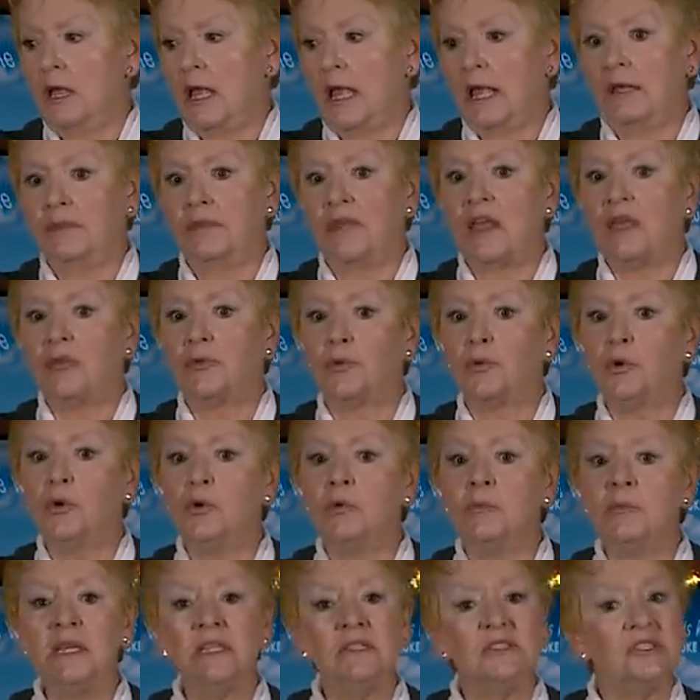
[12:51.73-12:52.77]
and they
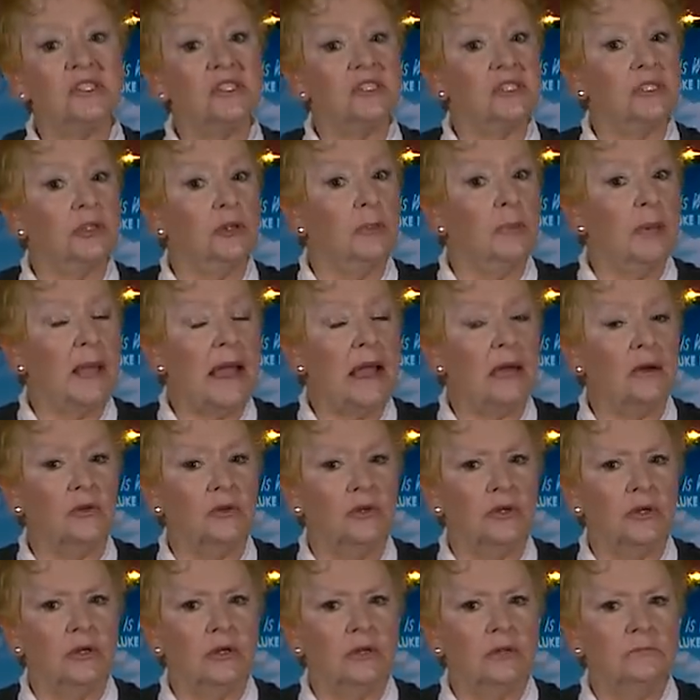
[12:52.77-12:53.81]
threw him in still
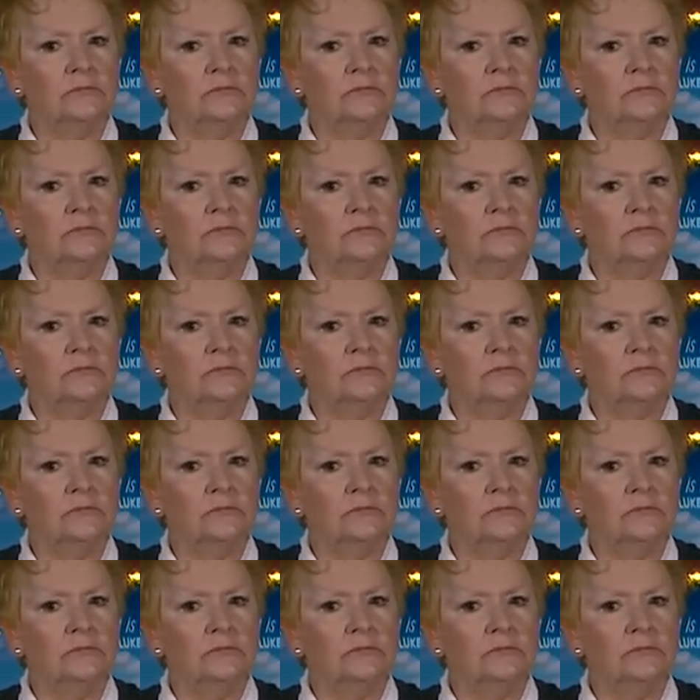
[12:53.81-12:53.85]
bound.